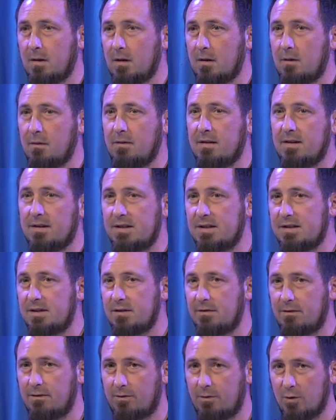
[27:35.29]
This is
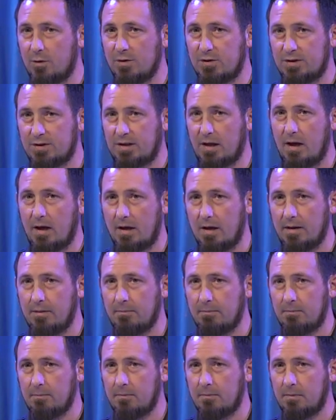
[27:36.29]
the first
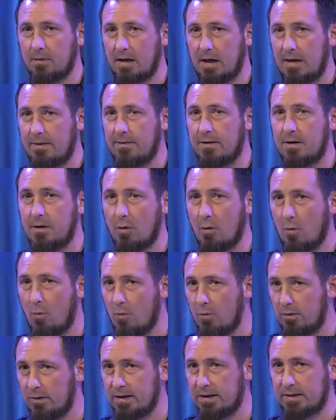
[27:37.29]
time and the
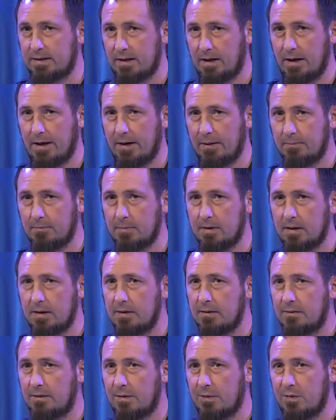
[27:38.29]
only time
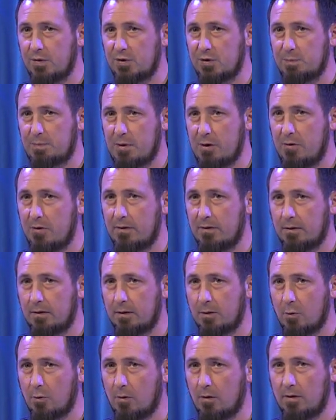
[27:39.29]
that the Spirit of the
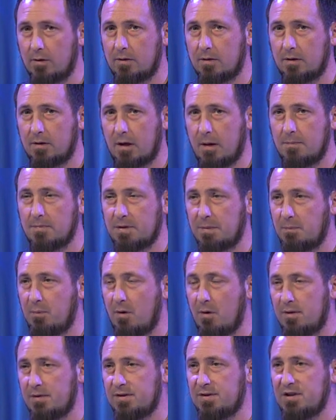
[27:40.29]
Lord comes
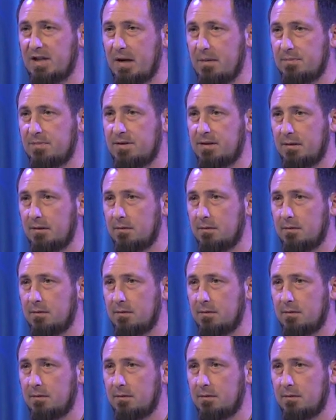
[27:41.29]
upon Samson.